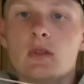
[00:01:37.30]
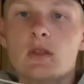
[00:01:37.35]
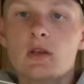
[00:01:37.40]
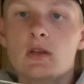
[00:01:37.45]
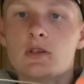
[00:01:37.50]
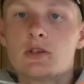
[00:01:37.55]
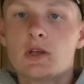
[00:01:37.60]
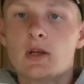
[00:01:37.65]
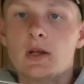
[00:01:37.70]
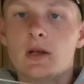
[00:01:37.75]

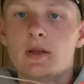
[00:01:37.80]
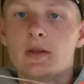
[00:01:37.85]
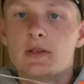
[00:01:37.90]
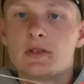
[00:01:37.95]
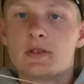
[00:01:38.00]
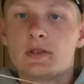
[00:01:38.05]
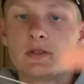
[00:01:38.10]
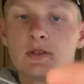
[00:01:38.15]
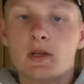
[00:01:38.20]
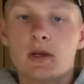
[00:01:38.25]
I'll show you how
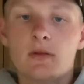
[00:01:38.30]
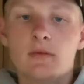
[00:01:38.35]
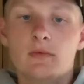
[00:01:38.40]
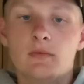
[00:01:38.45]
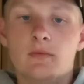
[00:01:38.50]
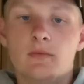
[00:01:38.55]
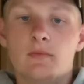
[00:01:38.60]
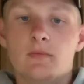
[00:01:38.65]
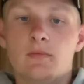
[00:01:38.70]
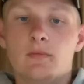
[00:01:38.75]
this is done.
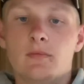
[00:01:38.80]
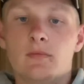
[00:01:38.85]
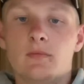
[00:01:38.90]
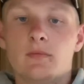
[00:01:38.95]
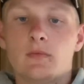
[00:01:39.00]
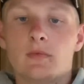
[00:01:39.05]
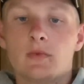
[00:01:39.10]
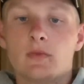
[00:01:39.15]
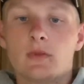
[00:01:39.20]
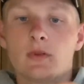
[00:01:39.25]

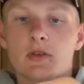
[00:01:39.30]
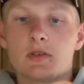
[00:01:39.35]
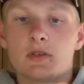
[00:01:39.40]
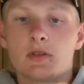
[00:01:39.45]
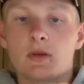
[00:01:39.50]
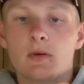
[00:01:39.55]
Nice and